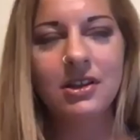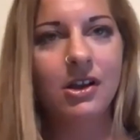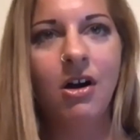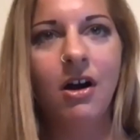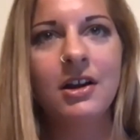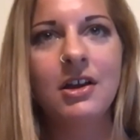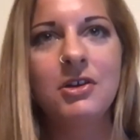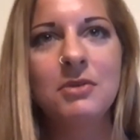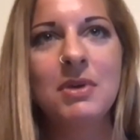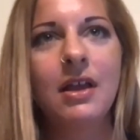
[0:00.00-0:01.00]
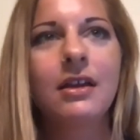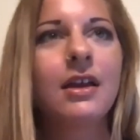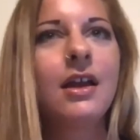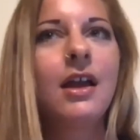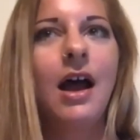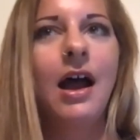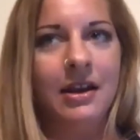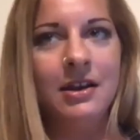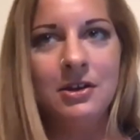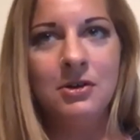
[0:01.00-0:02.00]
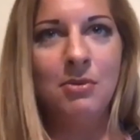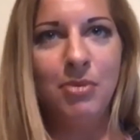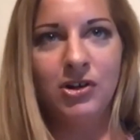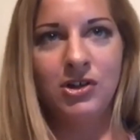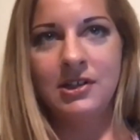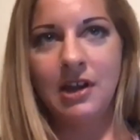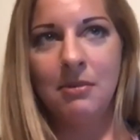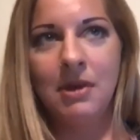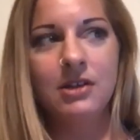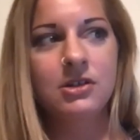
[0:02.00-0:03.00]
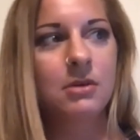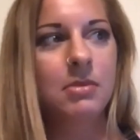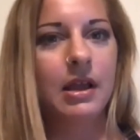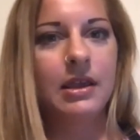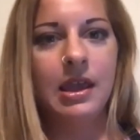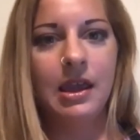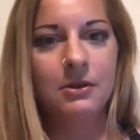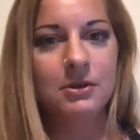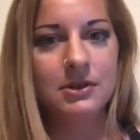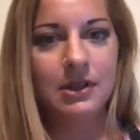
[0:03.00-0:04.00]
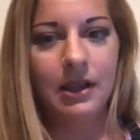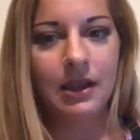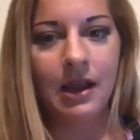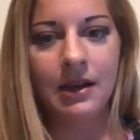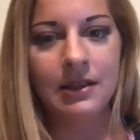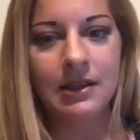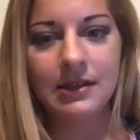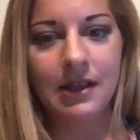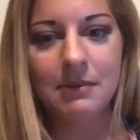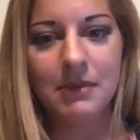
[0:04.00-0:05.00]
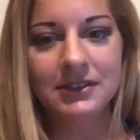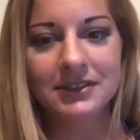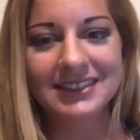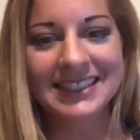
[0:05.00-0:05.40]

the cardio. You'd be like, I need to do a bunch of Stairmaster, but I can't lose like any of these leg muscles.